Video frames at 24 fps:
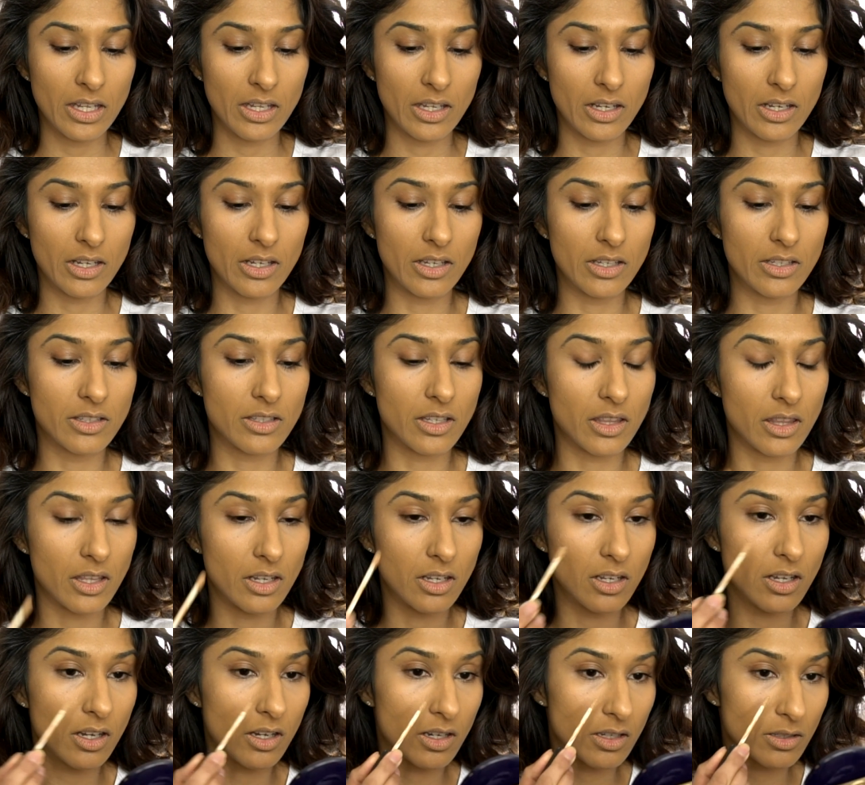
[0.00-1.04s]
It is the
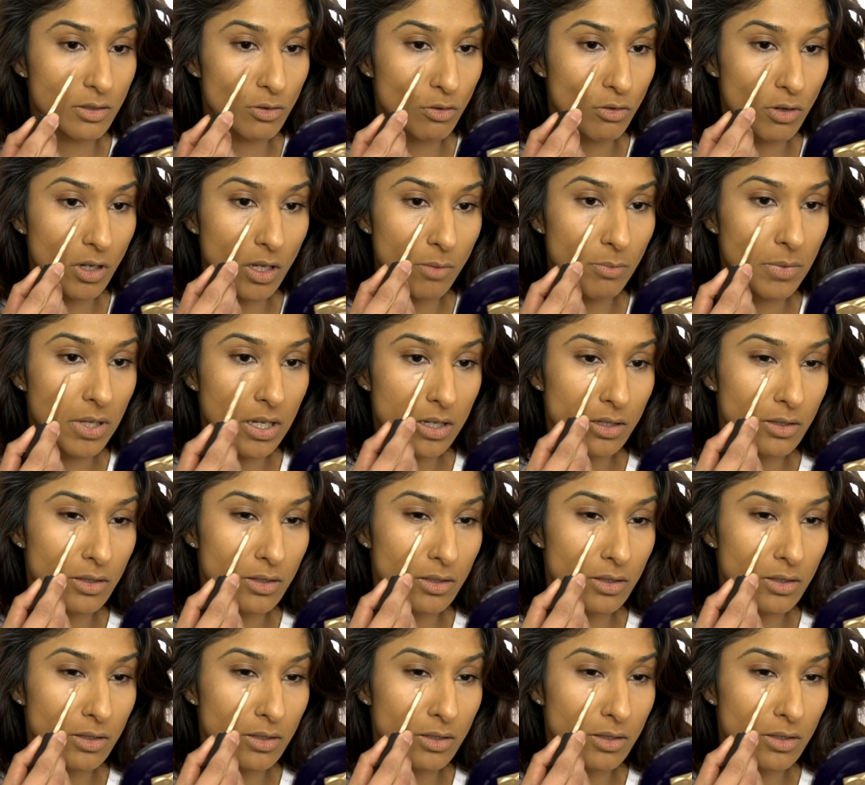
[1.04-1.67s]
NARS Creamy